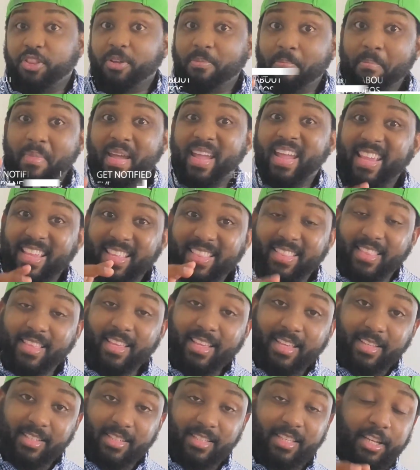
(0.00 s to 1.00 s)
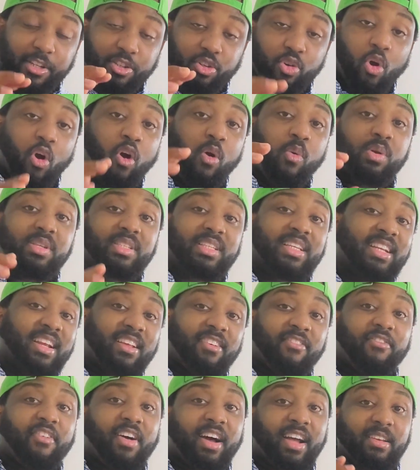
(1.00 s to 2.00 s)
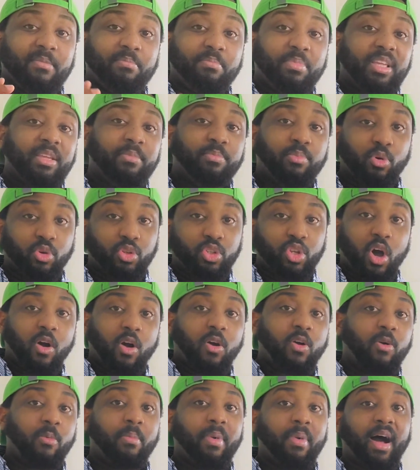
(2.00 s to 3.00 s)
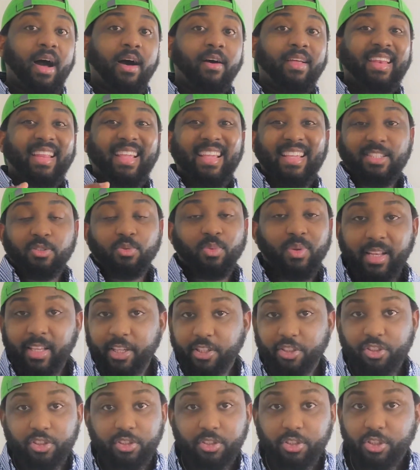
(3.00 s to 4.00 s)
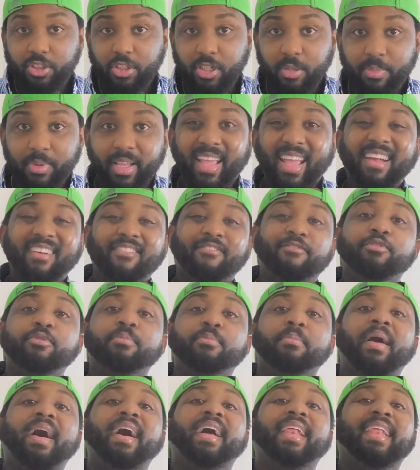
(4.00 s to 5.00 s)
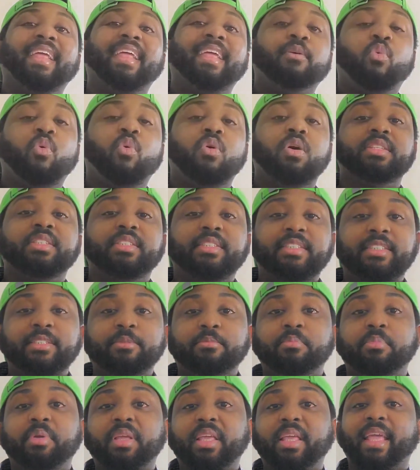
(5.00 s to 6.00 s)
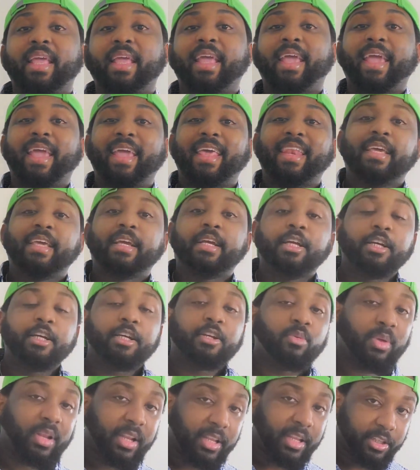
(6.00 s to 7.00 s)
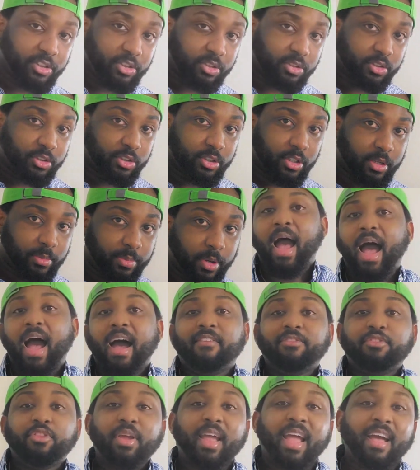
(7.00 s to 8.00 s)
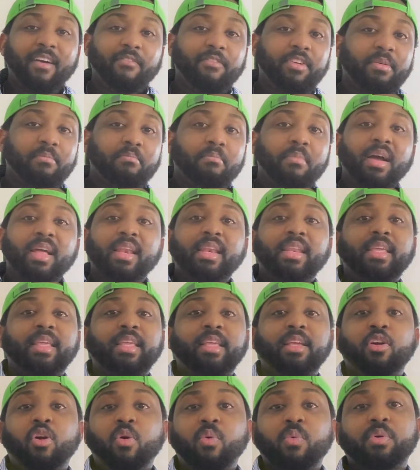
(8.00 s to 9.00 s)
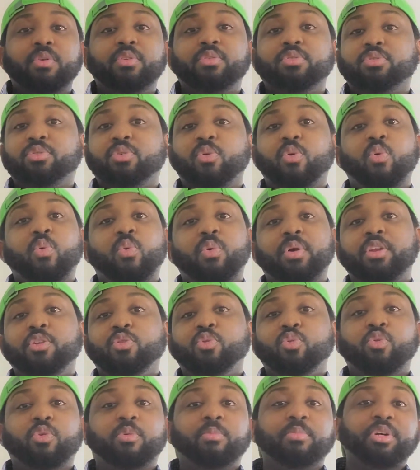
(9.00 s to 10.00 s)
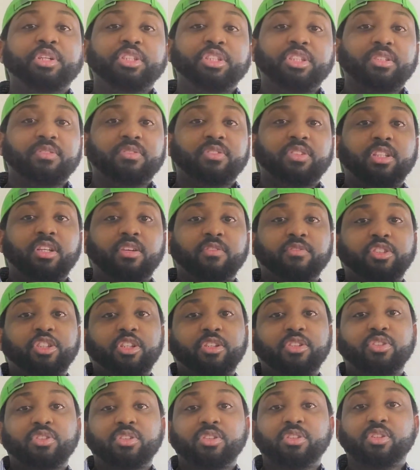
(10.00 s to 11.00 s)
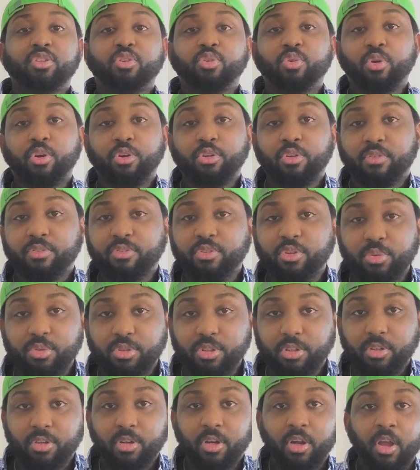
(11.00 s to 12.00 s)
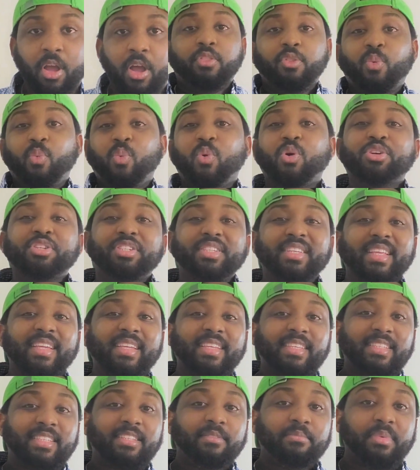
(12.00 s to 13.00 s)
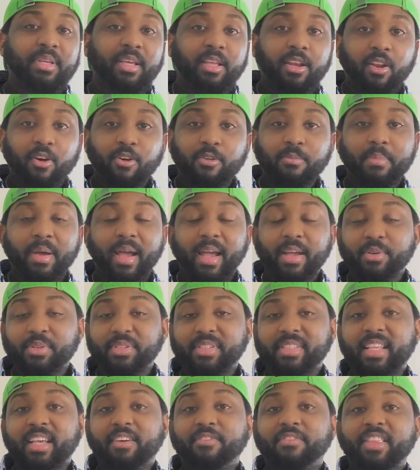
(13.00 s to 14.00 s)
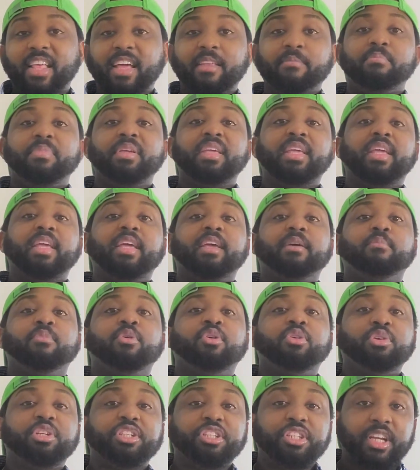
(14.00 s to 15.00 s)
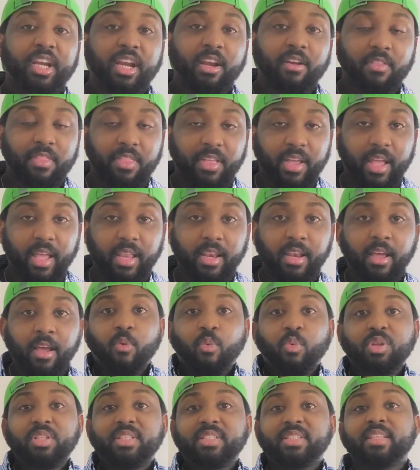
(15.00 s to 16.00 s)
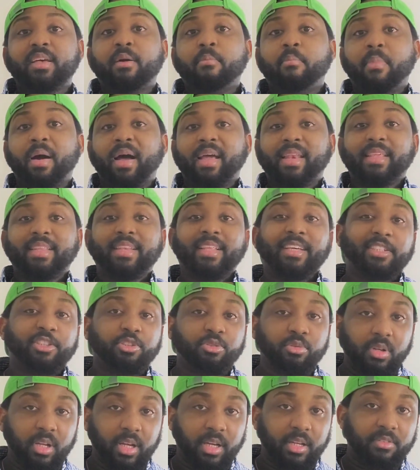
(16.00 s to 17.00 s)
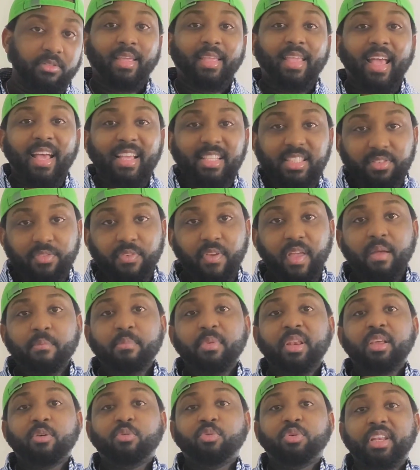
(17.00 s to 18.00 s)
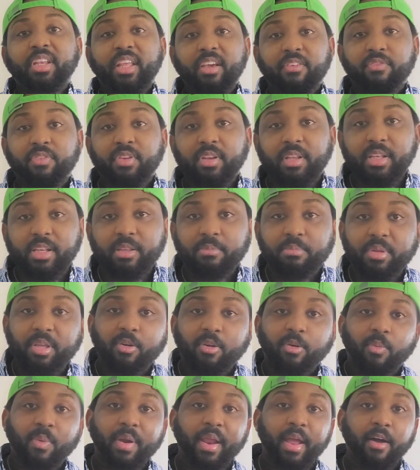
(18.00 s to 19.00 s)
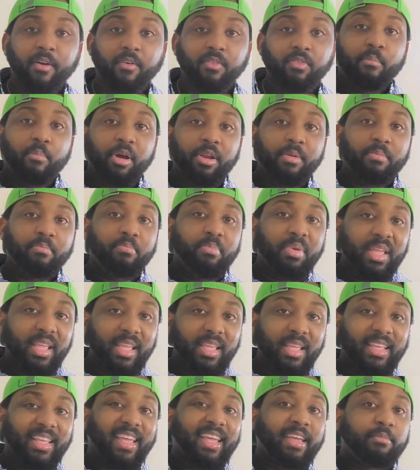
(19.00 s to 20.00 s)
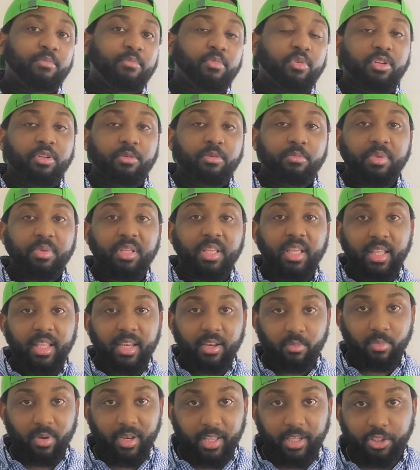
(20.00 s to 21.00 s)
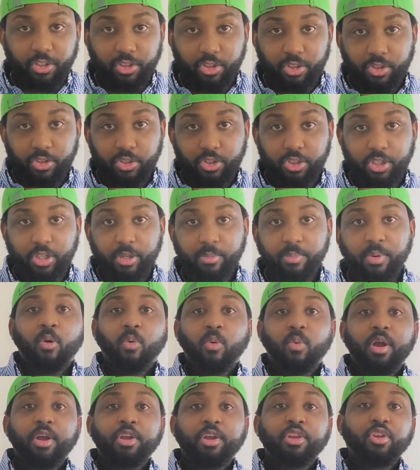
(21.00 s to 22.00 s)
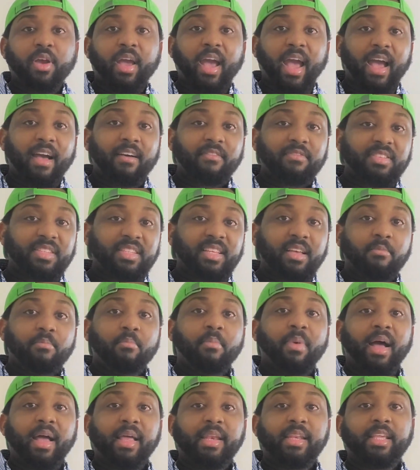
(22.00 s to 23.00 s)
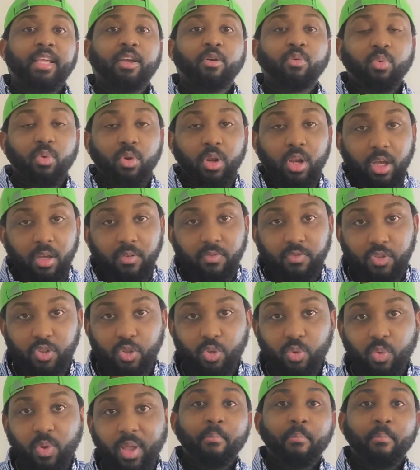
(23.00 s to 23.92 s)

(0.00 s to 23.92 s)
the main things that you're always gonna find people talk about is relationship. Everybody wants to be in a good relationship. After having money, going to school and do a bunch of stuff just to secure your future, the worst thing is to be alone by yourself, not being able to share that with somebody that you love. Yes, family will definitely be around, but being able to be in a relationship where you have somebody who loves you,